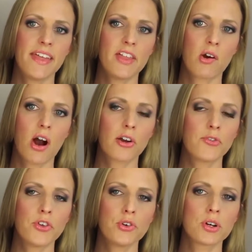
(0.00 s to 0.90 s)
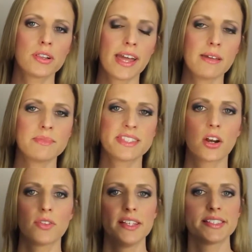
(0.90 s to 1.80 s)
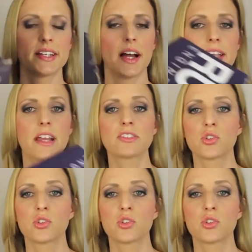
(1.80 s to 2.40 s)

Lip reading: and there are a few claims that are listed on here,